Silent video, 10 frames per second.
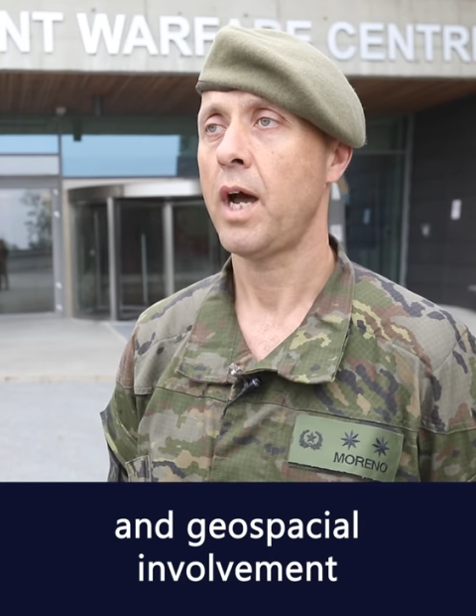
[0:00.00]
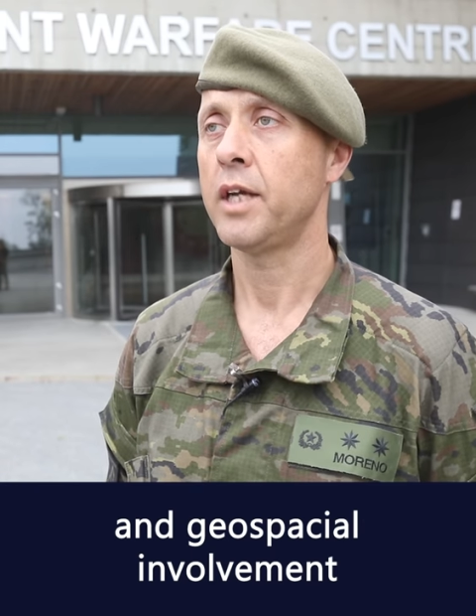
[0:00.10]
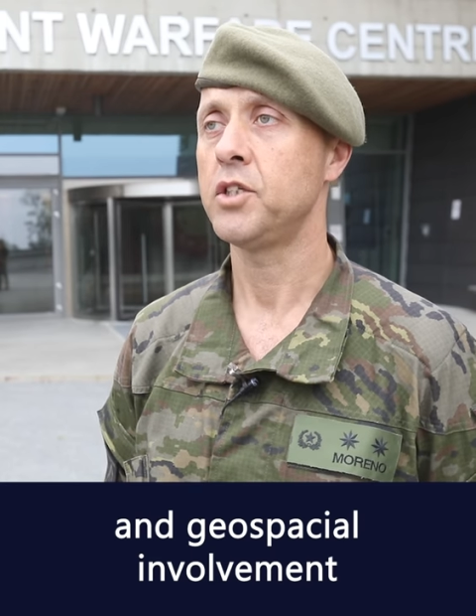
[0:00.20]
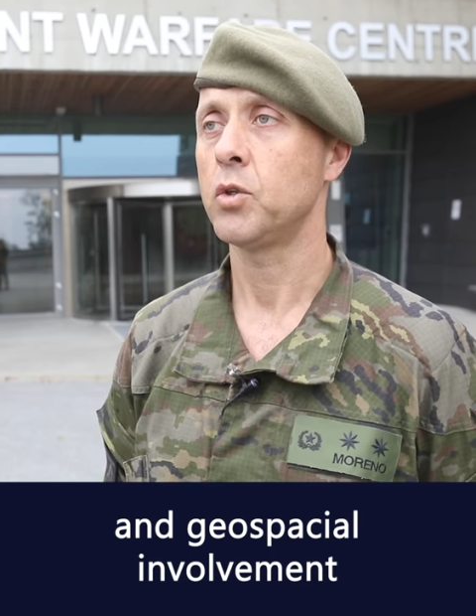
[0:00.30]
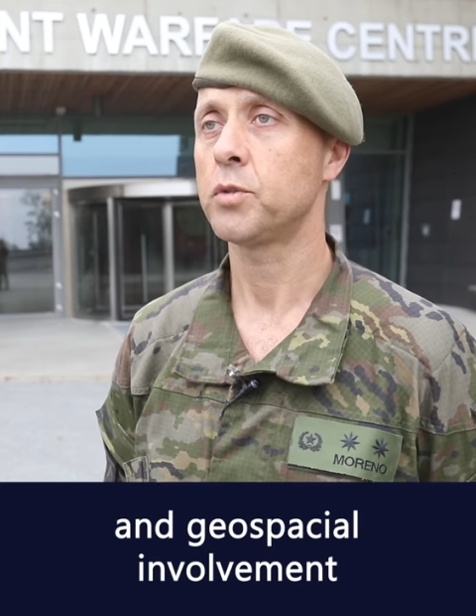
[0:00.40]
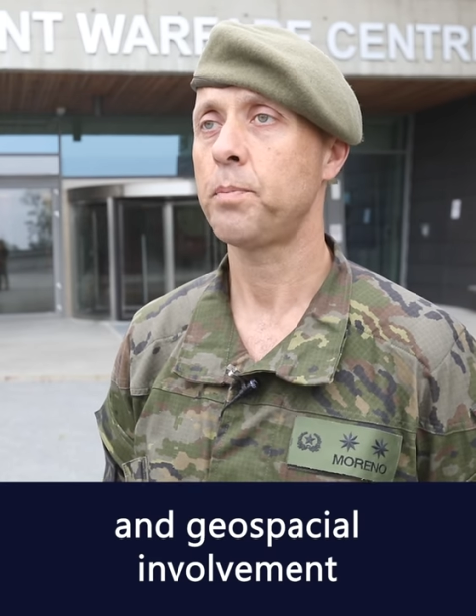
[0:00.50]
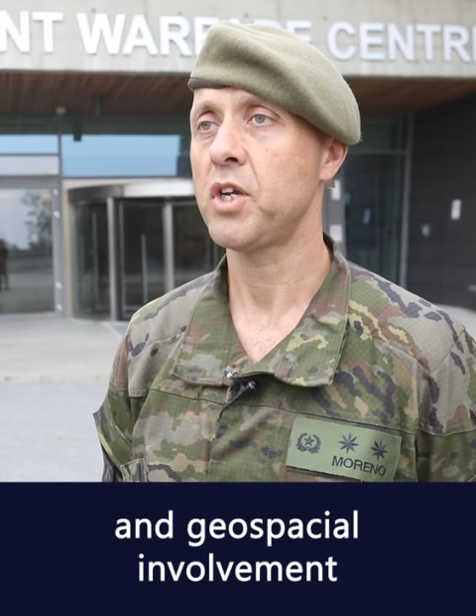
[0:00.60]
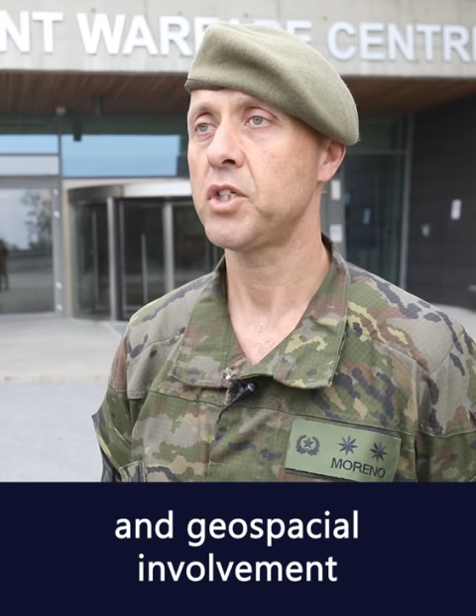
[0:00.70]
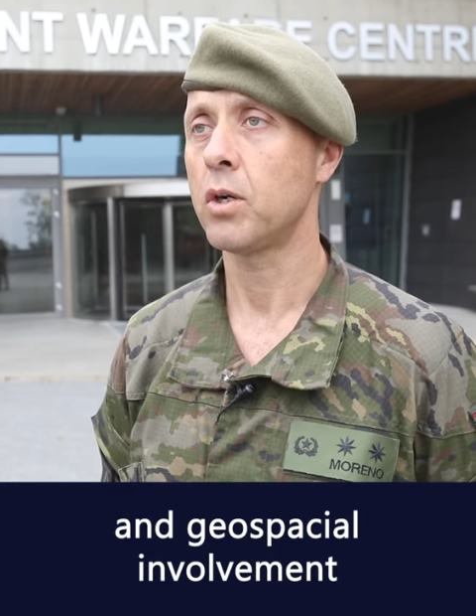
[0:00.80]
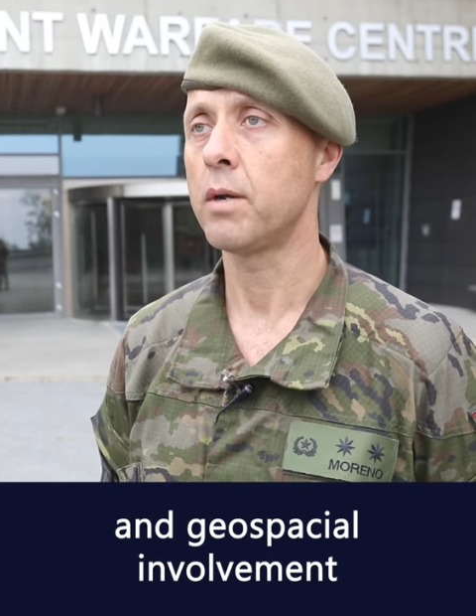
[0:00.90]
and
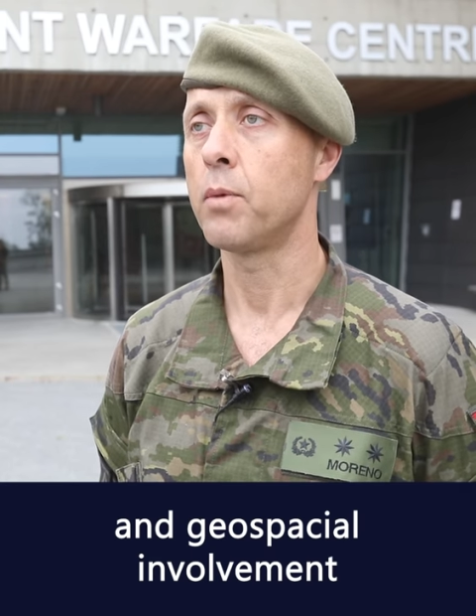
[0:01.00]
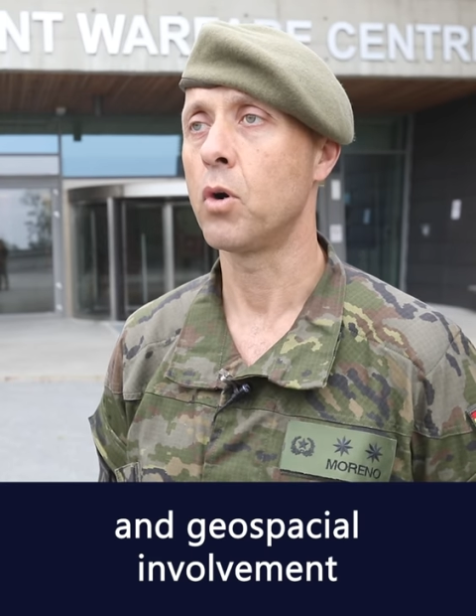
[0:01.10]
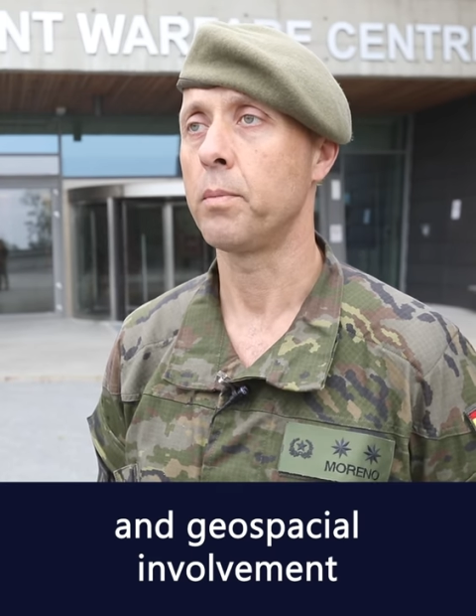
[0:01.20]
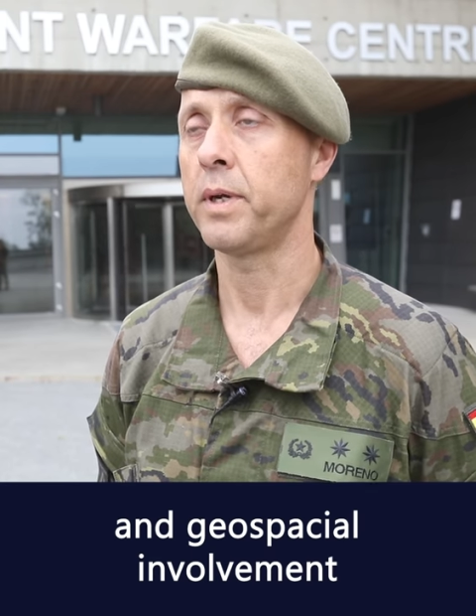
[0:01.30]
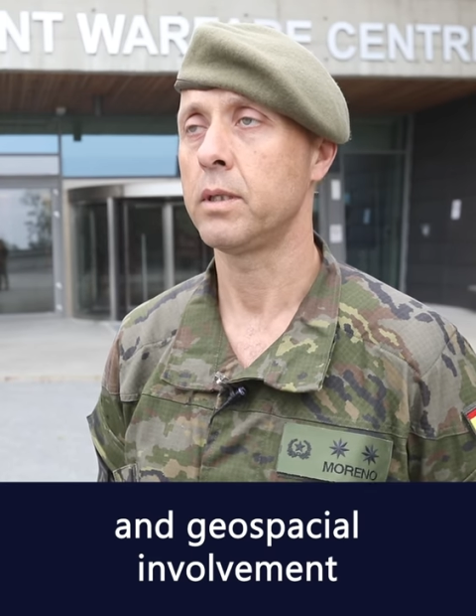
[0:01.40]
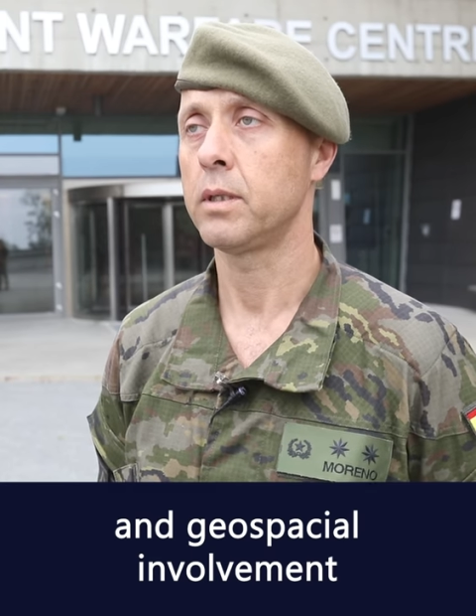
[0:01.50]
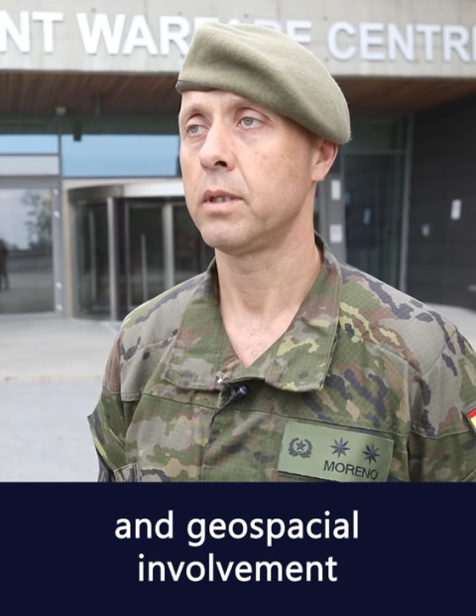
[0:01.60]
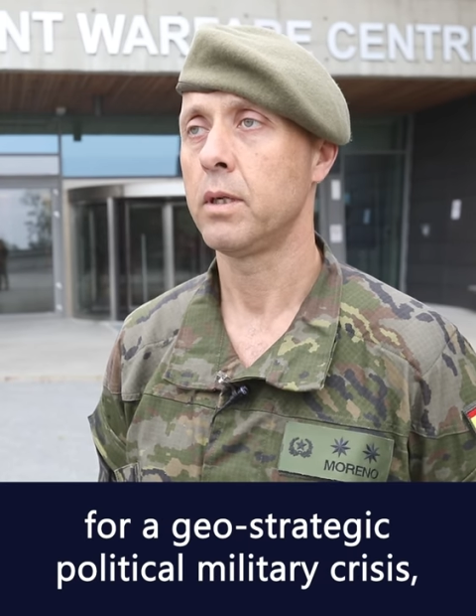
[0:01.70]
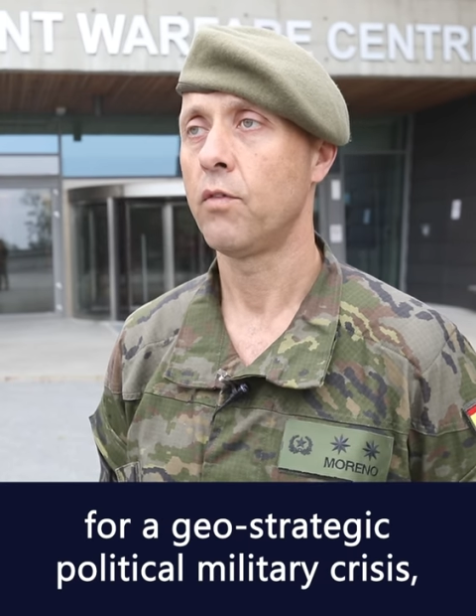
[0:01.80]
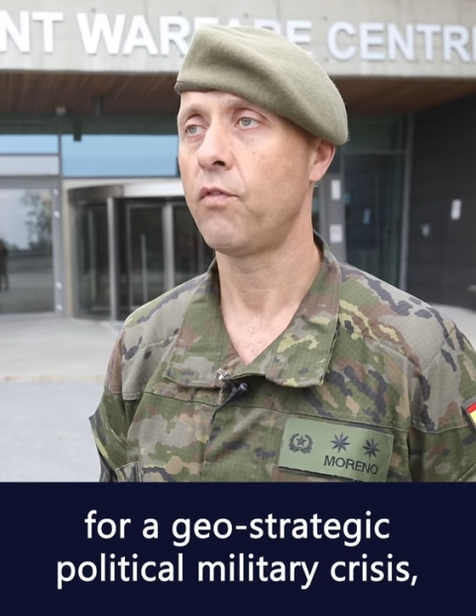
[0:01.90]
geospatial environment
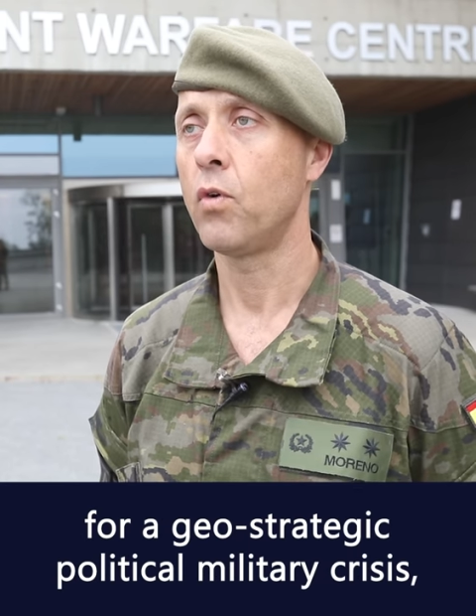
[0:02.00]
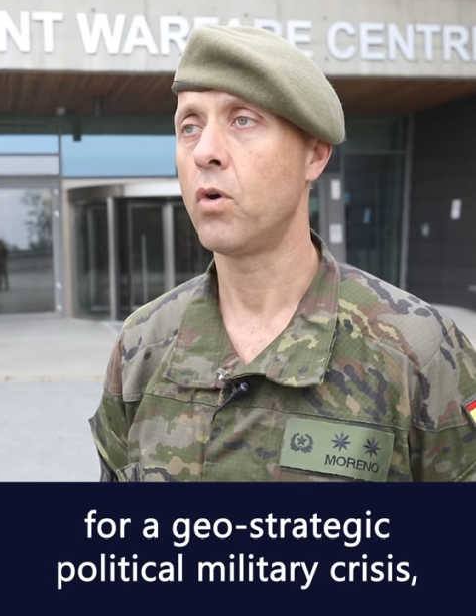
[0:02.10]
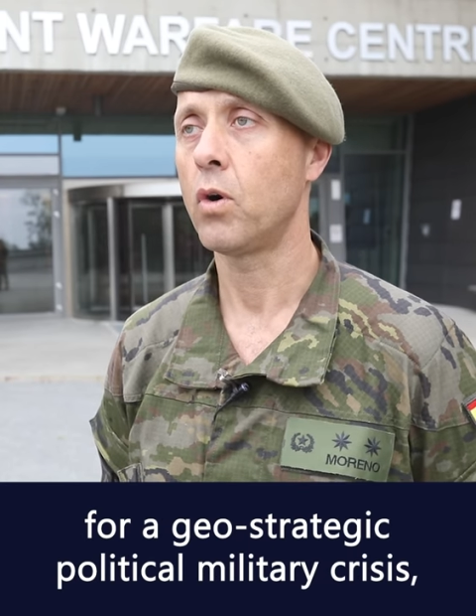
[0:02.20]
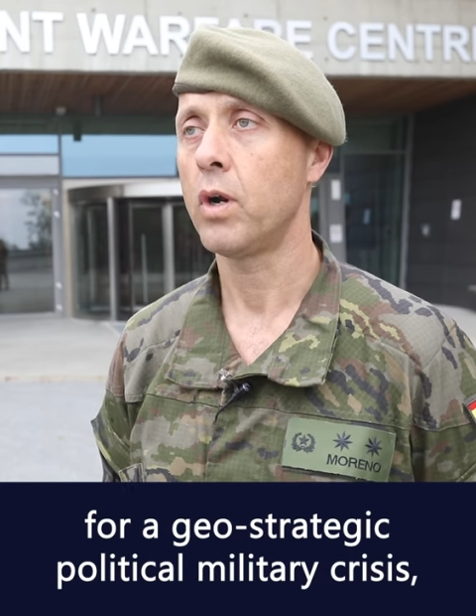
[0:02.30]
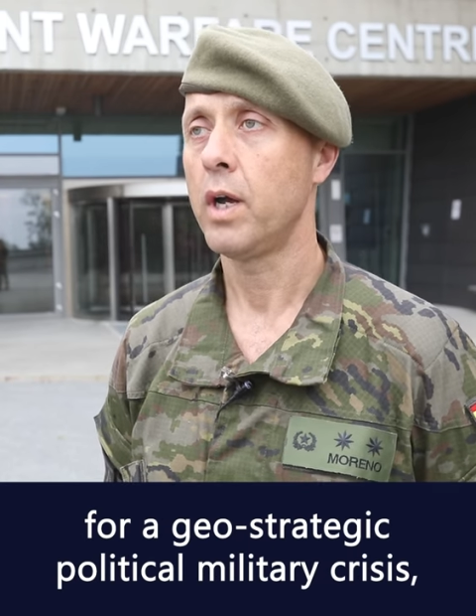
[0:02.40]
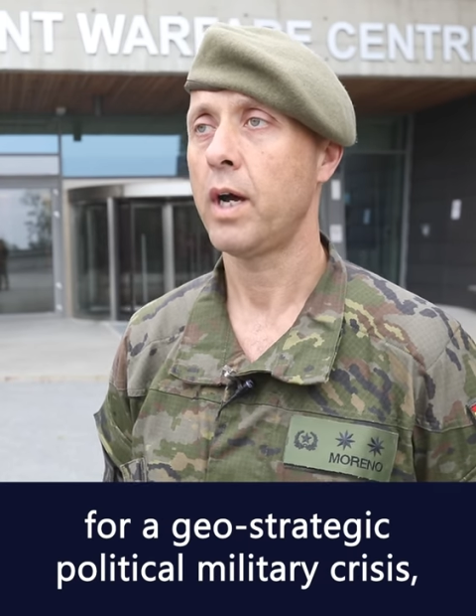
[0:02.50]
for